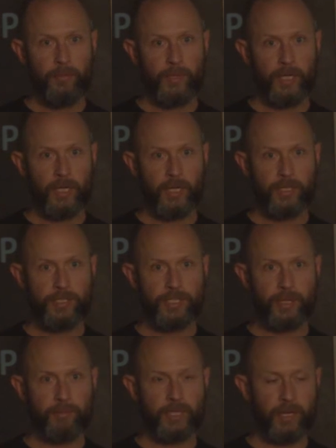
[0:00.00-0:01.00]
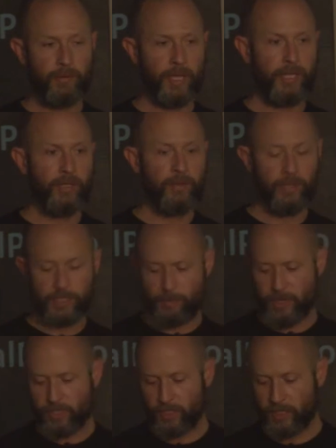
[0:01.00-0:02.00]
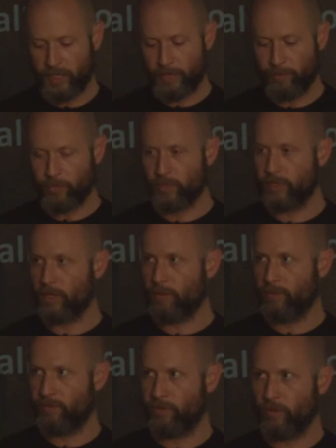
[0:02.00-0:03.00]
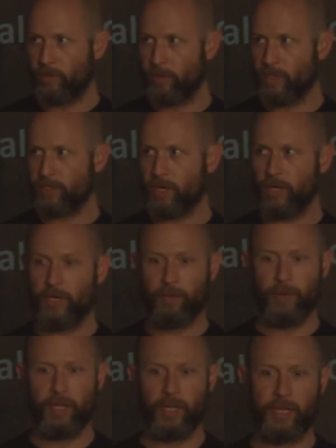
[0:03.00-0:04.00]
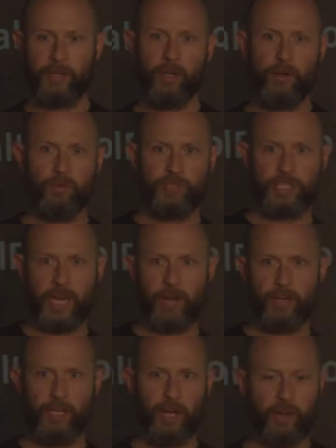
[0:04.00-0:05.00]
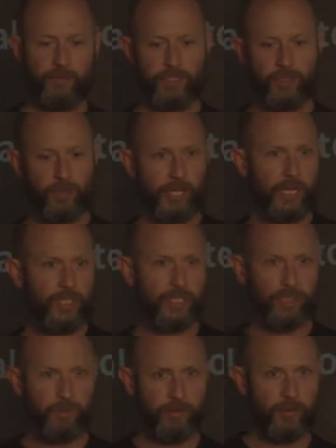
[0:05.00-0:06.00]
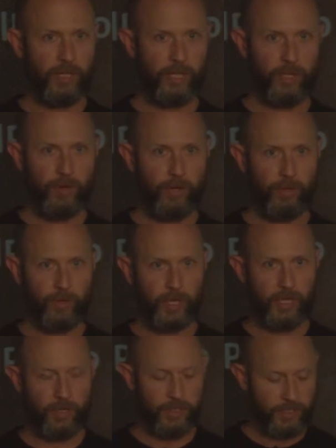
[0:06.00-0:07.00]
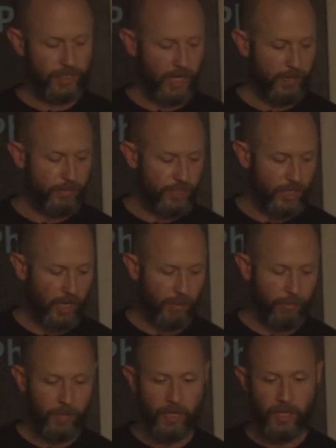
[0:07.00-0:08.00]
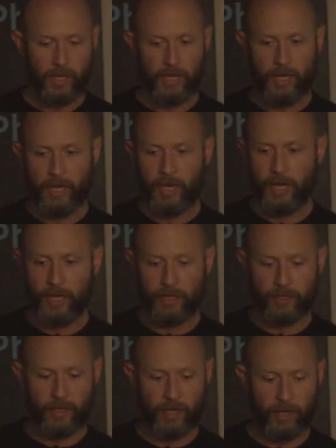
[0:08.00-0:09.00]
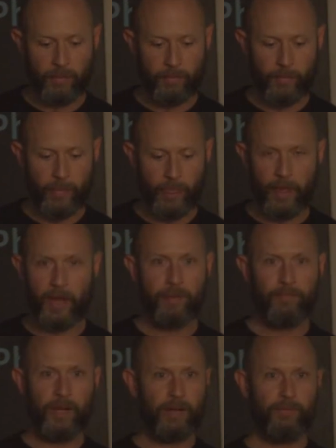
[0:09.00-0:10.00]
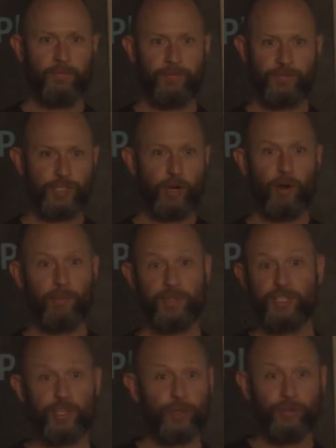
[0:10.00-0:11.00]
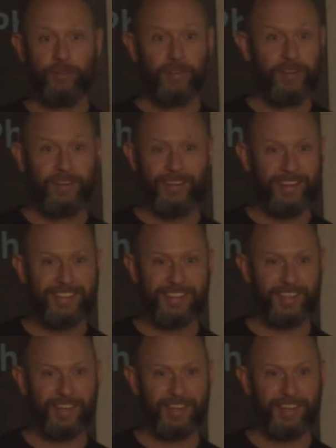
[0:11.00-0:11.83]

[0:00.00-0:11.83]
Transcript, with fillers: because sometimes like especially like we were talking before about starting about like oh scouting office locations before like going and working on this times job and um, I, I show up and shoot it's